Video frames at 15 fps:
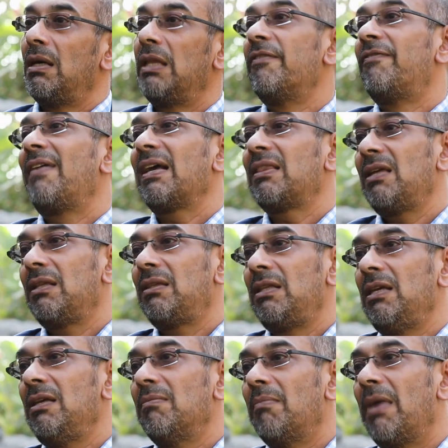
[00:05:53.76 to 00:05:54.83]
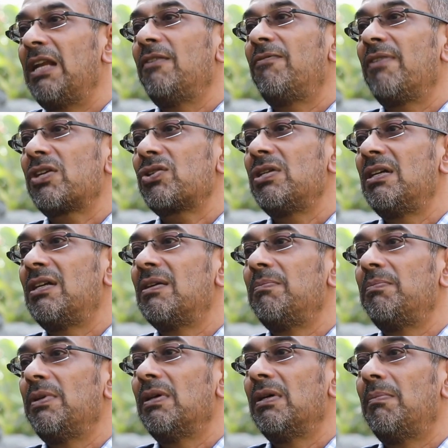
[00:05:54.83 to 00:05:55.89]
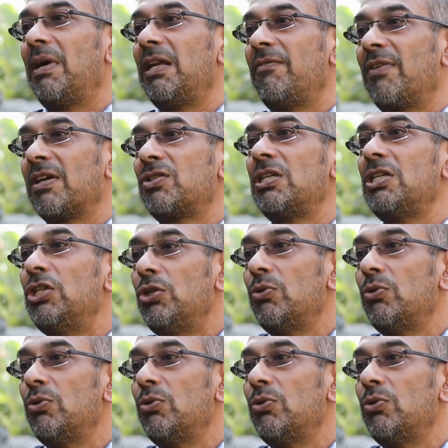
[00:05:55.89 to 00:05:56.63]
in the fact that the manufacturing